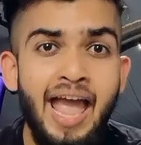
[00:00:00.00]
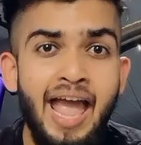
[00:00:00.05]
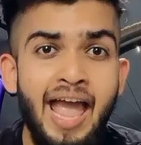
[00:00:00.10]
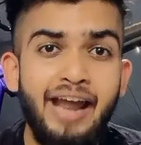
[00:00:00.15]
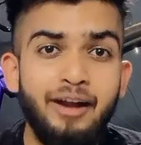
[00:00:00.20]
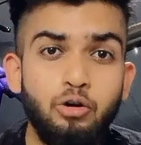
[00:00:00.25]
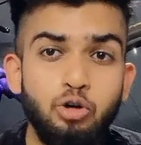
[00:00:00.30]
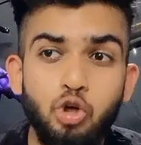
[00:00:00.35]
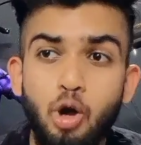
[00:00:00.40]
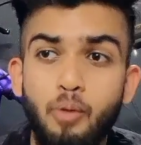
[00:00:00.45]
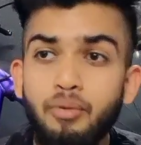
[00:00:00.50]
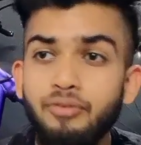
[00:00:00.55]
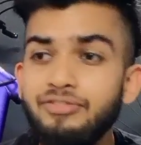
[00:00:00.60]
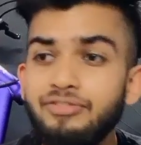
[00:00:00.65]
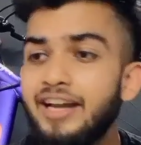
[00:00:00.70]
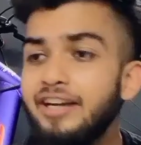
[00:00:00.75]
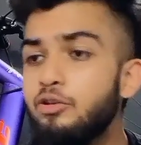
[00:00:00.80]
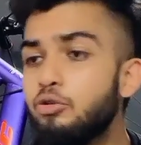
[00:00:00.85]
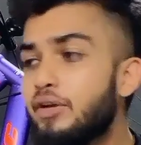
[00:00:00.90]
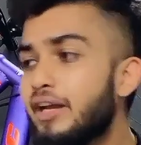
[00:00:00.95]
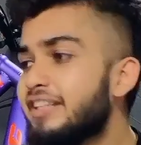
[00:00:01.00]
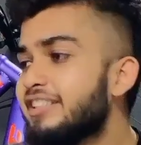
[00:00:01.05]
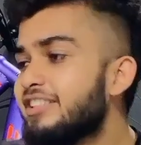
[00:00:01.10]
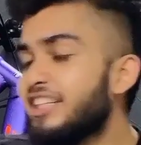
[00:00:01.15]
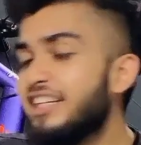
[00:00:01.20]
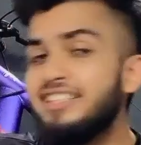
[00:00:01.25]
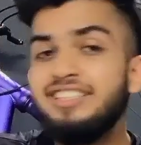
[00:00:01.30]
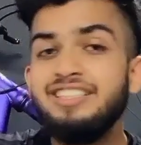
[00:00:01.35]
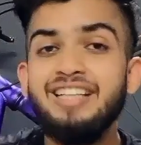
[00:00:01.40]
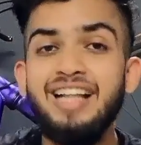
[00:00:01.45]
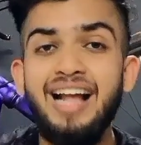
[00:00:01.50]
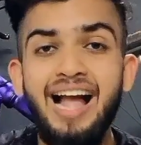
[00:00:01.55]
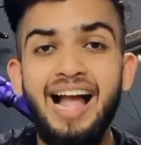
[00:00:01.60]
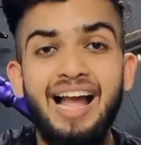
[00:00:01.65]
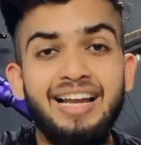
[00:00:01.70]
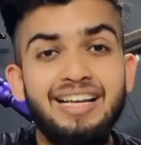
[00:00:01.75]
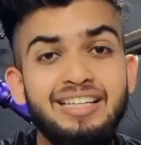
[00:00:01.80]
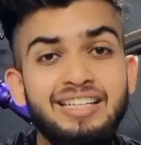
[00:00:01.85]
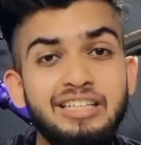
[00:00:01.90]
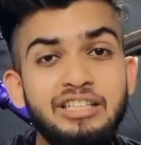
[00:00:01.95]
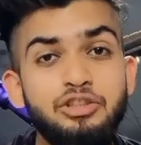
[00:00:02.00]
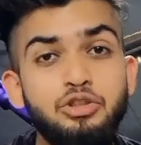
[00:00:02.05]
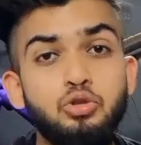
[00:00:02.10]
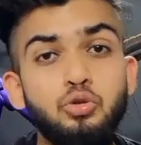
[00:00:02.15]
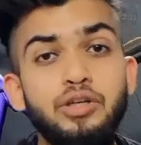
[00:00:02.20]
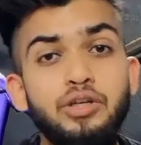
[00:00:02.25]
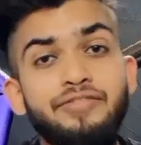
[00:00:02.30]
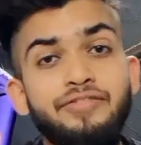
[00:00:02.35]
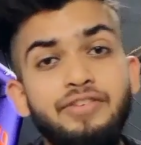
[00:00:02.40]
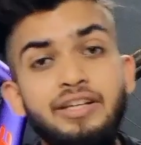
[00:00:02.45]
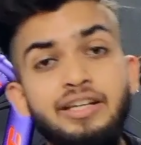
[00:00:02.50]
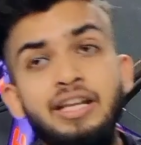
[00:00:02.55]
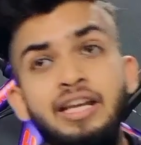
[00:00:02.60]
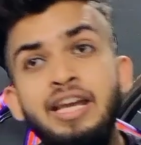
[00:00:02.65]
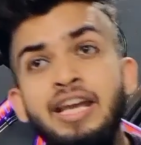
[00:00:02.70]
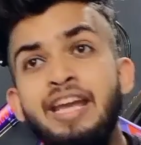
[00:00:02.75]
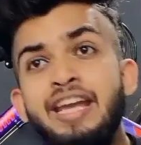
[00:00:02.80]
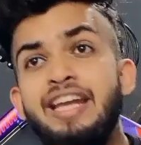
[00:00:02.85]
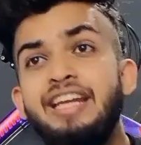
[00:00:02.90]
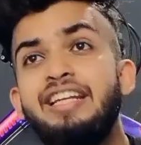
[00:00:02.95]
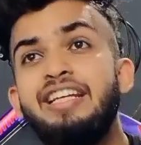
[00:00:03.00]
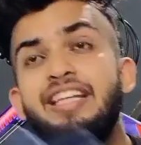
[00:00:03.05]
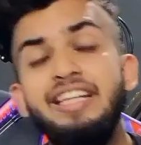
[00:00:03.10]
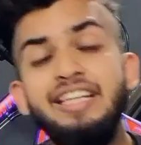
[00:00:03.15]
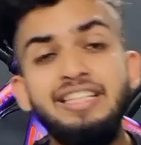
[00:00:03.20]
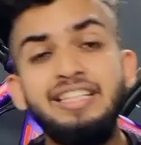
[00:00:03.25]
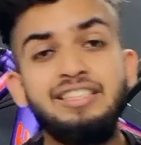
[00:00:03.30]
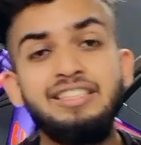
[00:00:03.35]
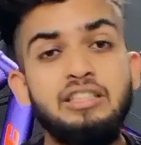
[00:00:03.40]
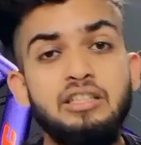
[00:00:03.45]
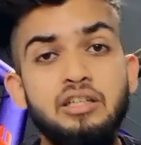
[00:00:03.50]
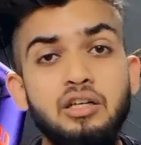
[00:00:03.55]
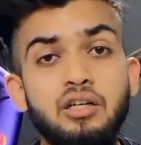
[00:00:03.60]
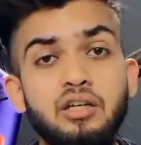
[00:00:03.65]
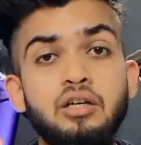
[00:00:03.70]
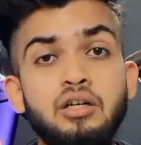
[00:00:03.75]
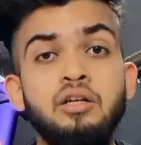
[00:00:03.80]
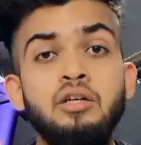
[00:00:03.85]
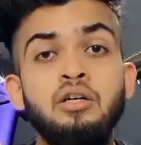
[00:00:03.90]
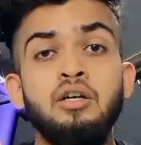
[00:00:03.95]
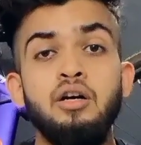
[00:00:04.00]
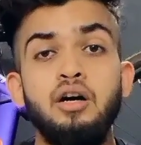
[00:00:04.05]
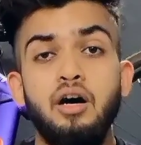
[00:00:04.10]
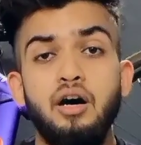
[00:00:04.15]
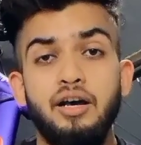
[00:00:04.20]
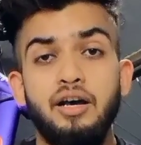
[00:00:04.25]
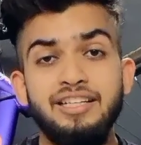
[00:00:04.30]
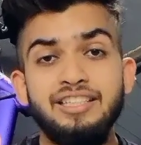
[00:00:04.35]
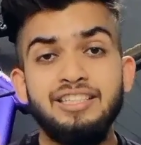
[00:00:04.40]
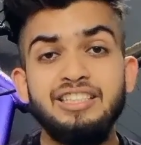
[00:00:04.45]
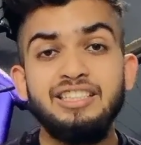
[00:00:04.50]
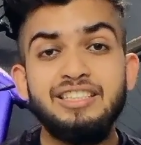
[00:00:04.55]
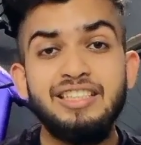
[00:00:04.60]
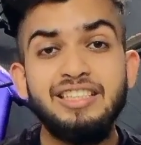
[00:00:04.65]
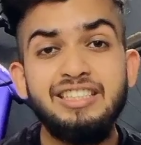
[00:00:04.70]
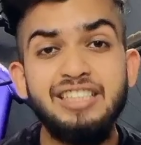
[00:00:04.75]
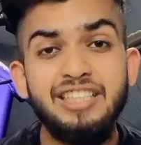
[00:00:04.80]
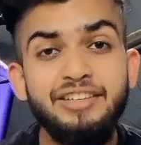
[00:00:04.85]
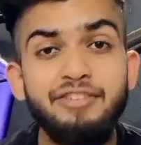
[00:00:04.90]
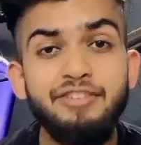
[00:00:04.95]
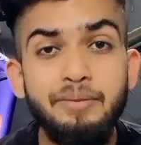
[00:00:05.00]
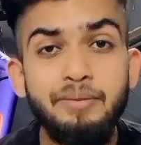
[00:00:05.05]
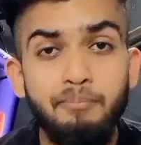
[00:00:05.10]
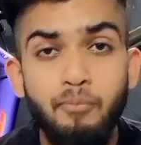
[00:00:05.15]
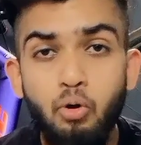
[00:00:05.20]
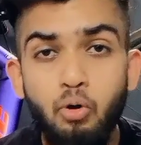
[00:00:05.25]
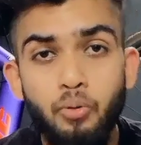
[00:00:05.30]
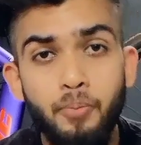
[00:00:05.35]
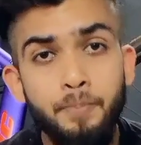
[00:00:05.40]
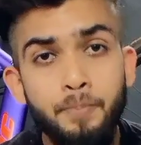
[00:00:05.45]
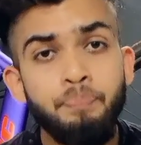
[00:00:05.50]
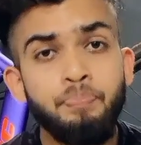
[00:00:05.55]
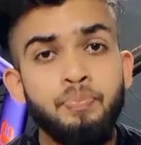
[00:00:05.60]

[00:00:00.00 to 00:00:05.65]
and on top of that you can change the angles to even increase the resistance even more.